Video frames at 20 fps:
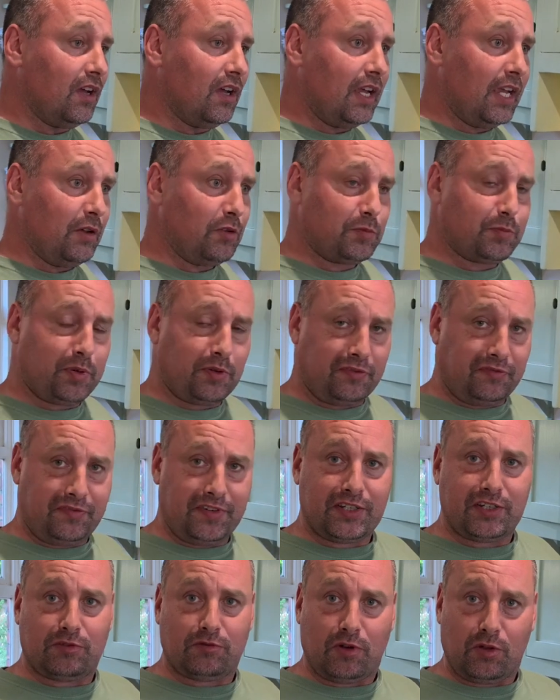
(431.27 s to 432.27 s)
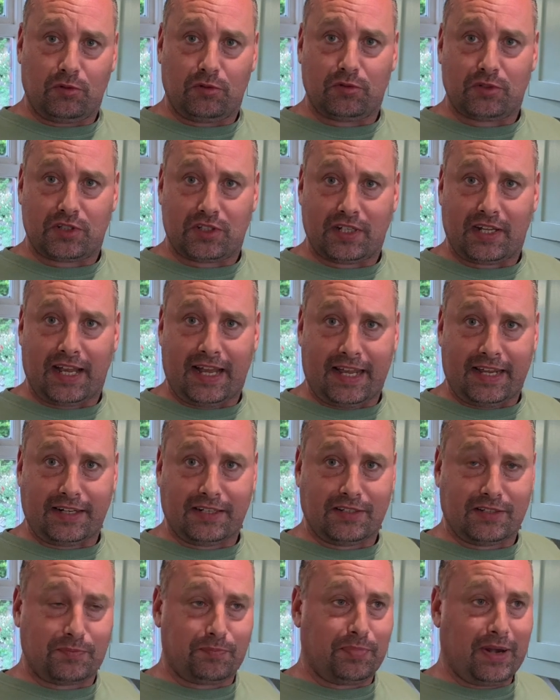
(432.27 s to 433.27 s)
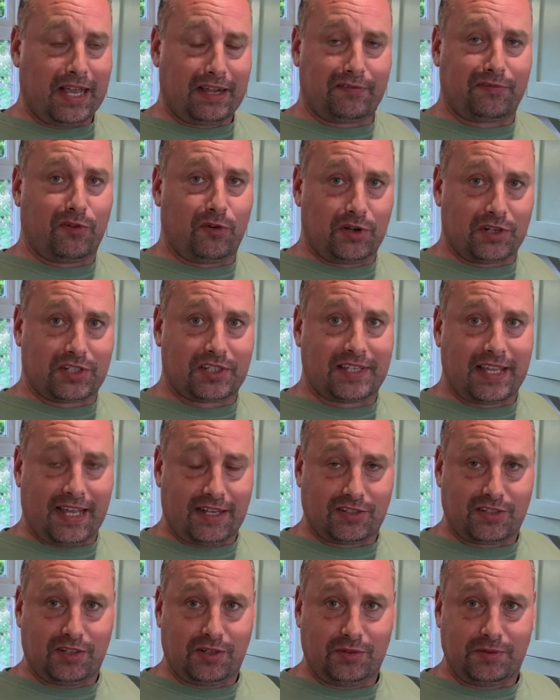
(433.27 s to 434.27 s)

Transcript: It was profiteroles and Black Forest Gatto.